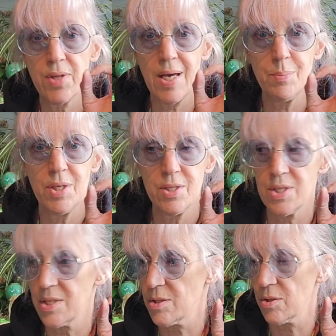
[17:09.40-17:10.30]
that means
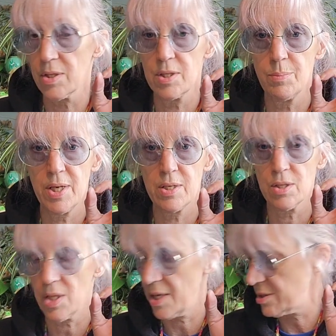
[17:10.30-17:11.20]
he's looking to make
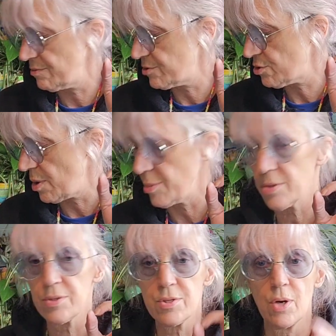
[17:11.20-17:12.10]
lots of
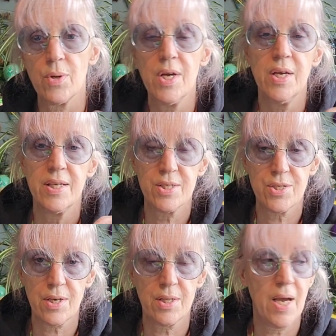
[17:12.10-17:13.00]
trouble. So he's
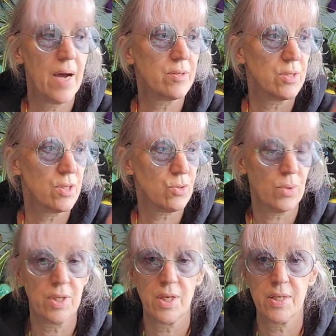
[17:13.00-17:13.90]
stuck in the house because it's
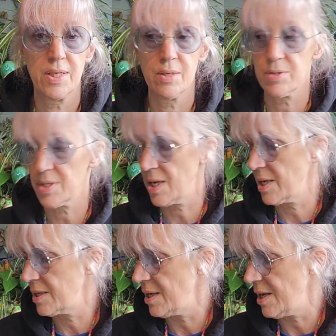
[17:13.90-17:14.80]
really yucky
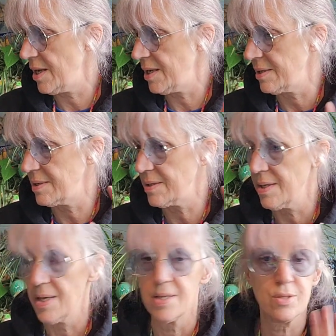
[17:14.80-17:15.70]
outside, and
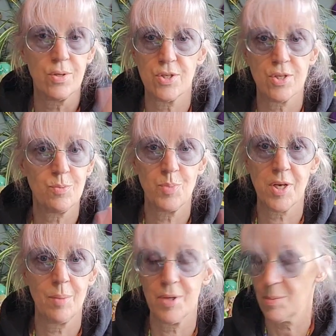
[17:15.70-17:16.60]
so he's just
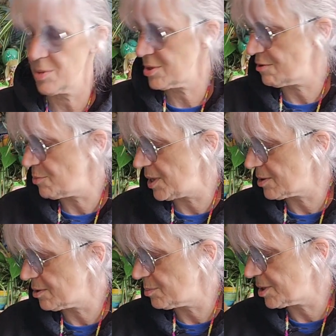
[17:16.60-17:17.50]
becoming a mischief
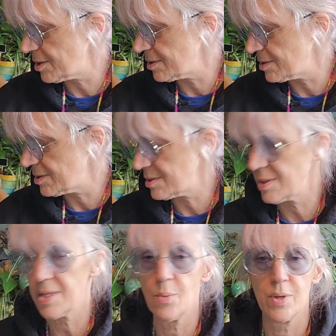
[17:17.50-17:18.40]
maker because
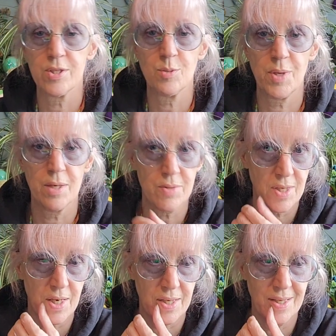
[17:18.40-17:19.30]
he wants to be
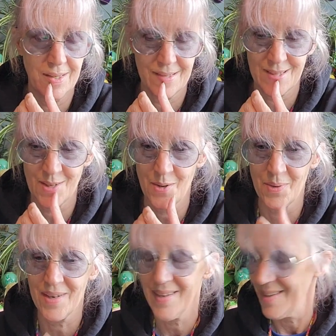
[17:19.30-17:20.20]
outside.
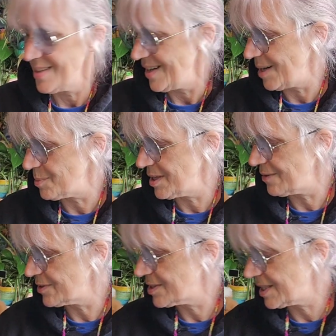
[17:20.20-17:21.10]
So I'm gonna
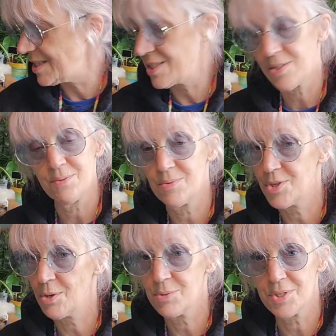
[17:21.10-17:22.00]
have to, he's
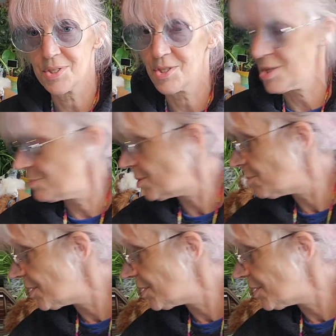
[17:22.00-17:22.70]
jonesing to jump up